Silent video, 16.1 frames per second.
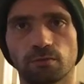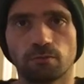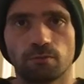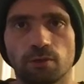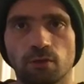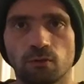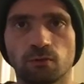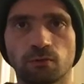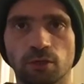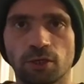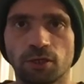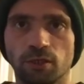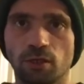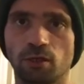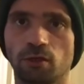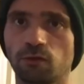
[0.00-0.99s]
be all
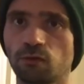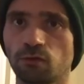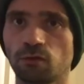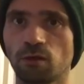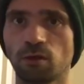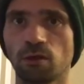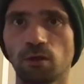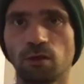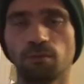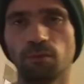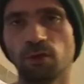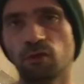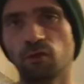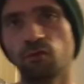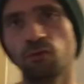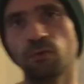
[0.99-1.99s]
like this. But
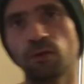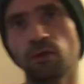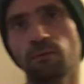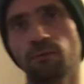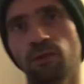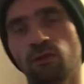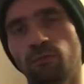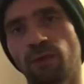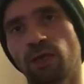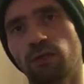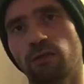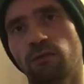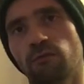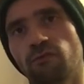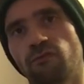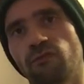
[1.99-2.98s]
it's bad
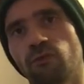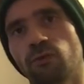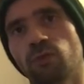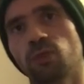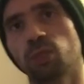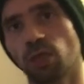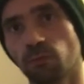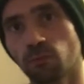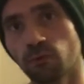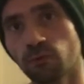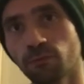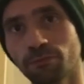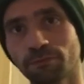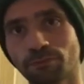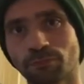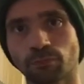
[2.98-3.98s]
kung fu in
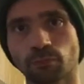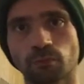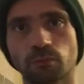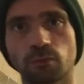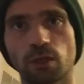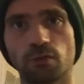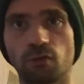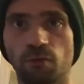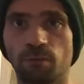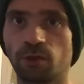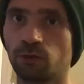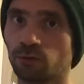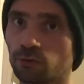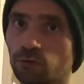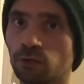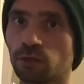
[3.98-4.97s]
general to be
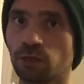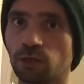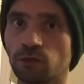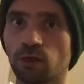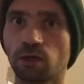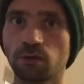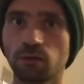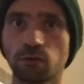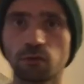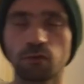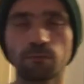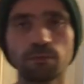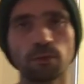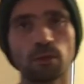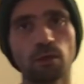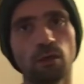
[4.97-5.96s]
constantly tense.
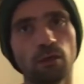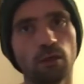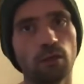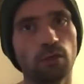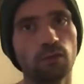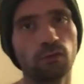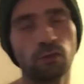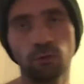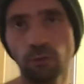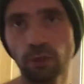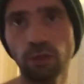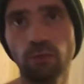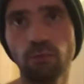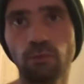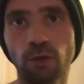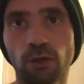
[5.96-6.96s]
So you
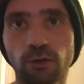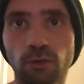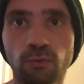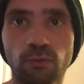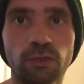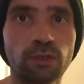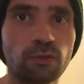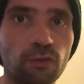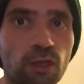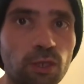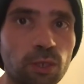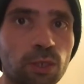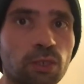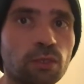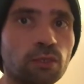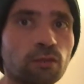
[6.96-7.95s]
really only want the
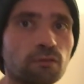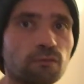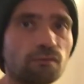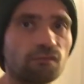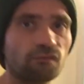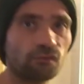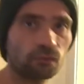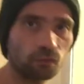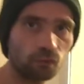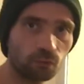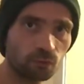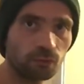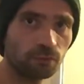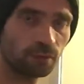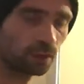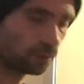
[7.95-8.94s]
tension for a
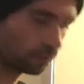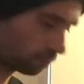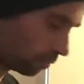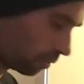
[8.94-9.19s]
small amount of